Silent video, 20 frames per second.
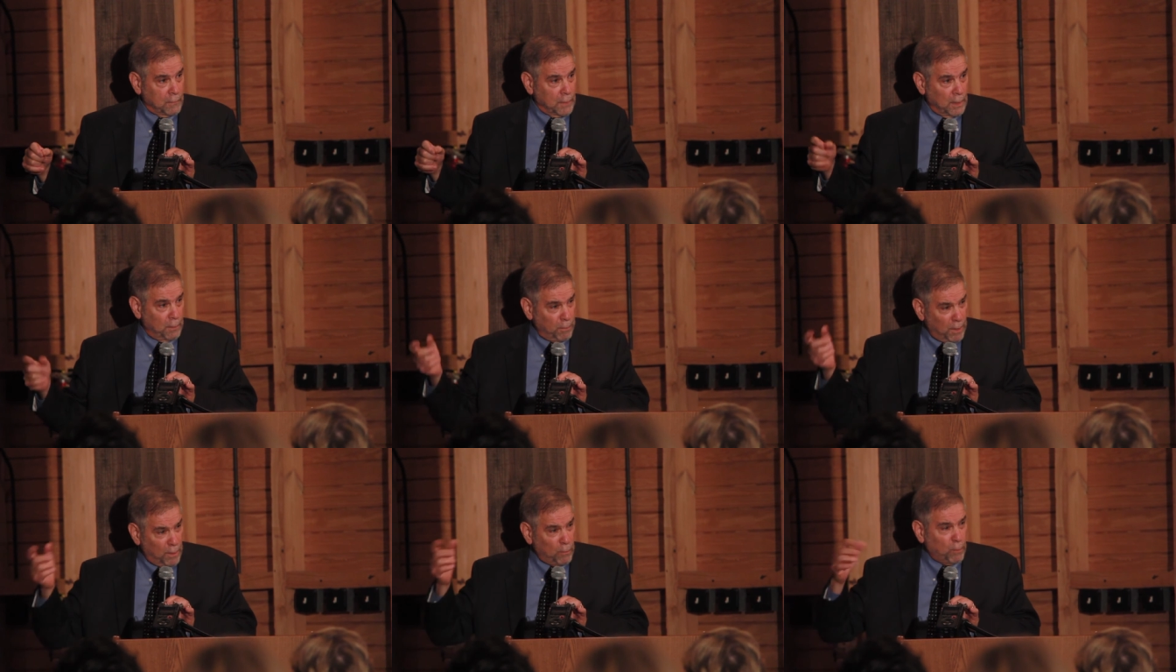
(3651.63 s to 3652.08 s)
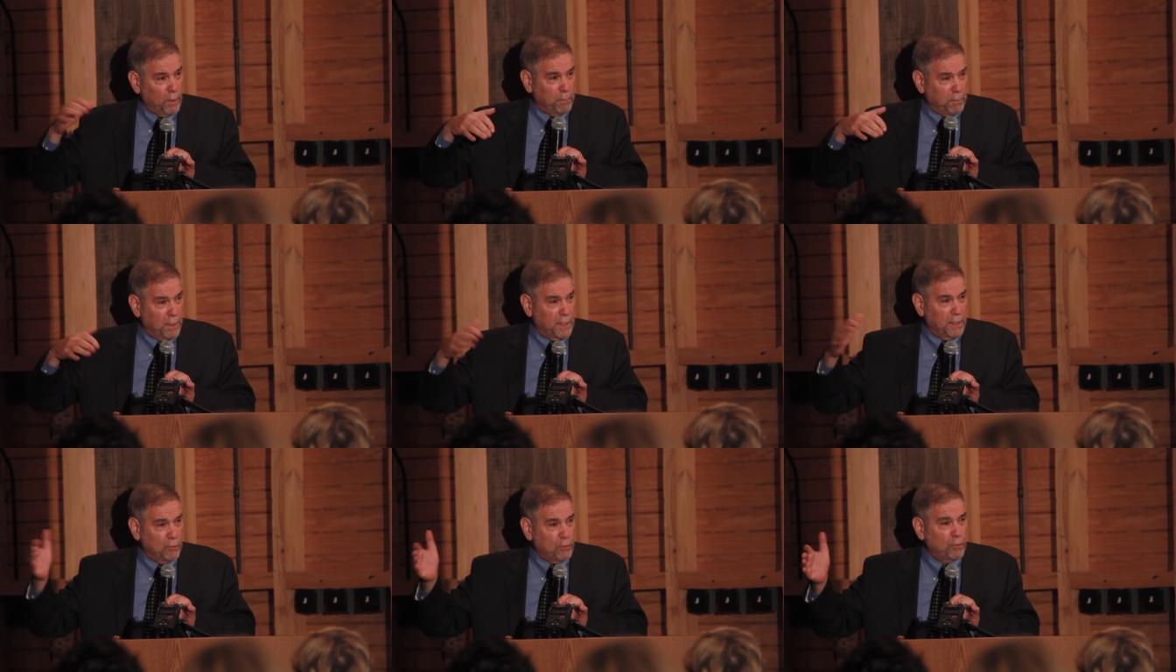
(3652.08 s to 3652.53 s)
And by the way,
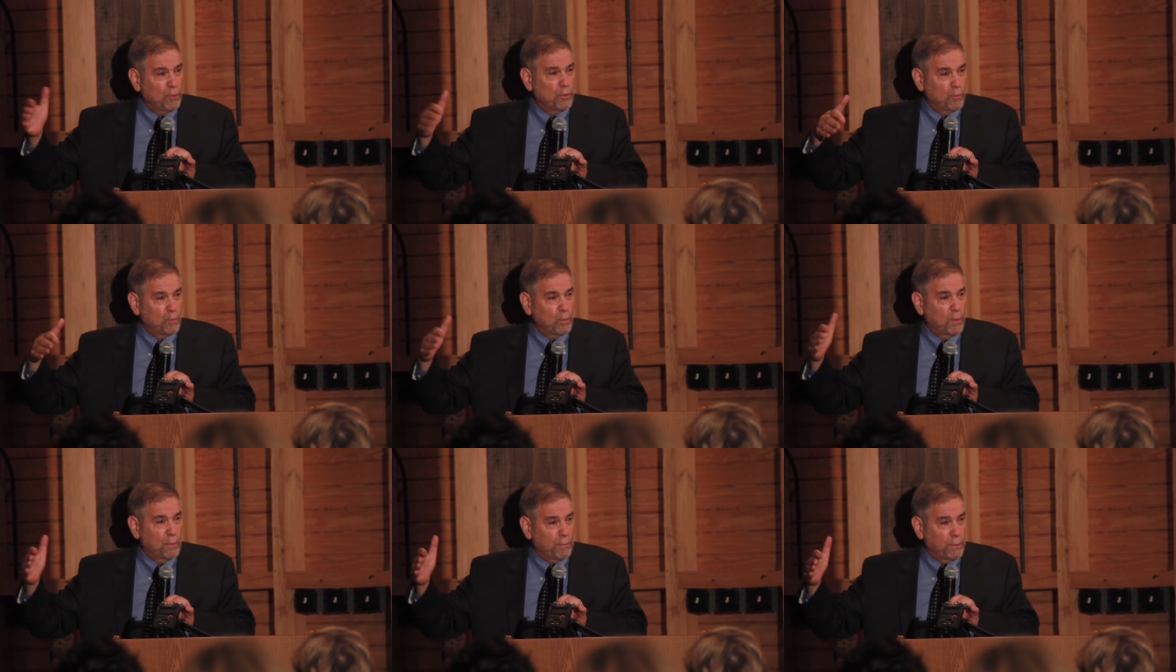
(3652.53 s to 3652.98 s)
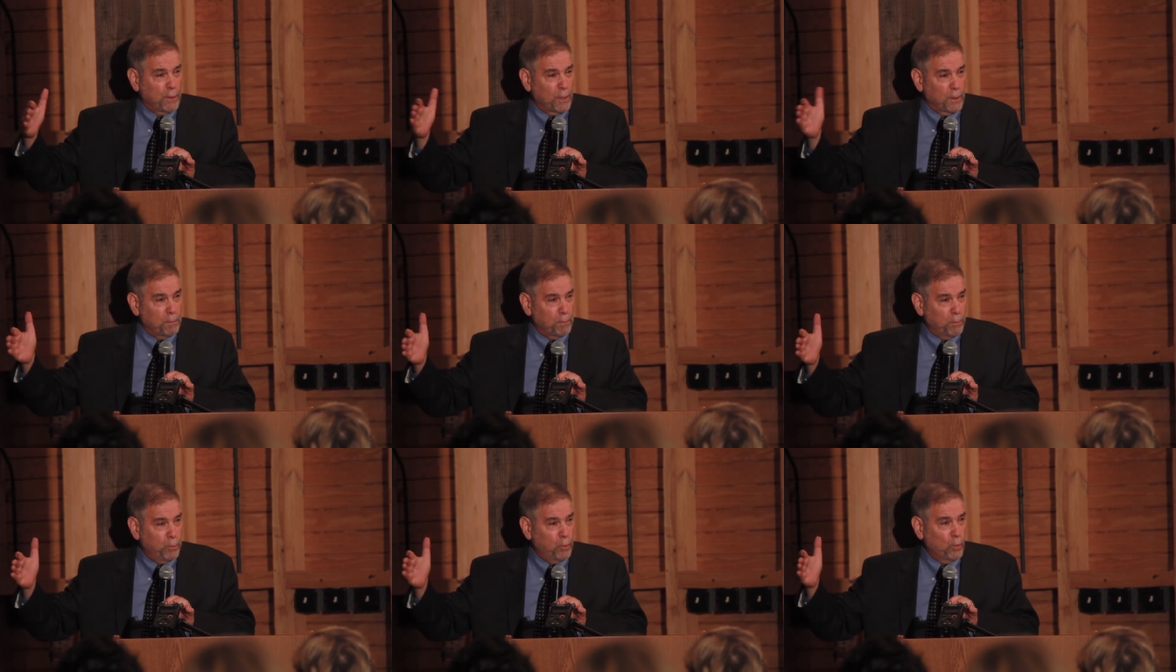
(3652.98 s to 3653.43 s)
many Jews were
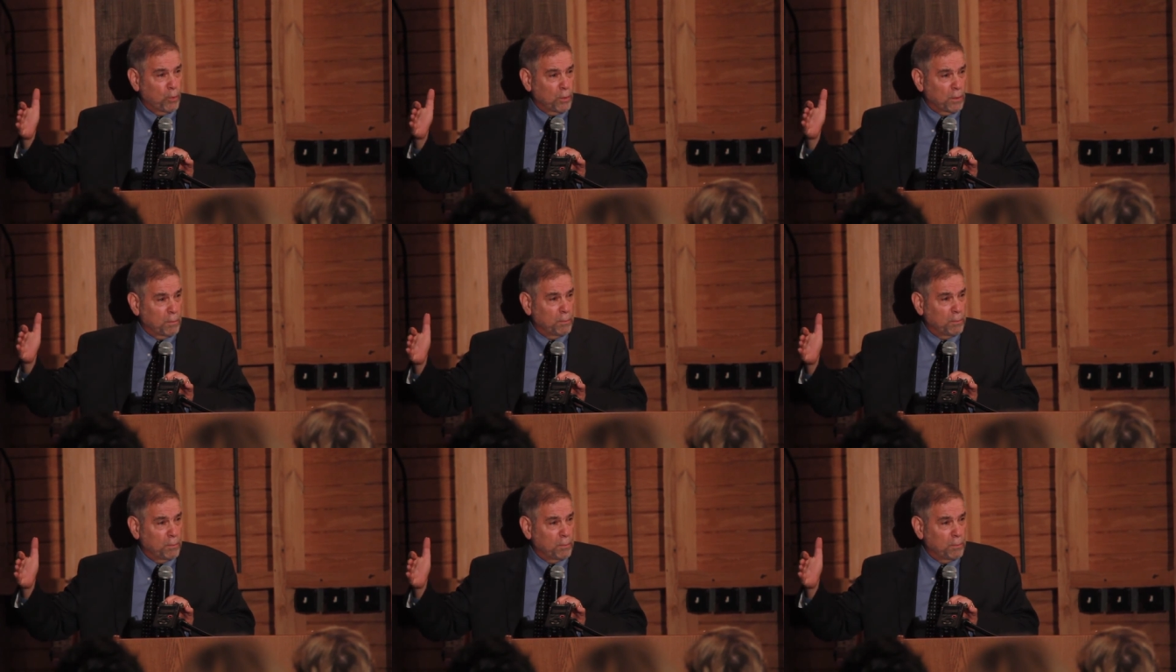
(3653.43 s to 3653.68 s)
very poor,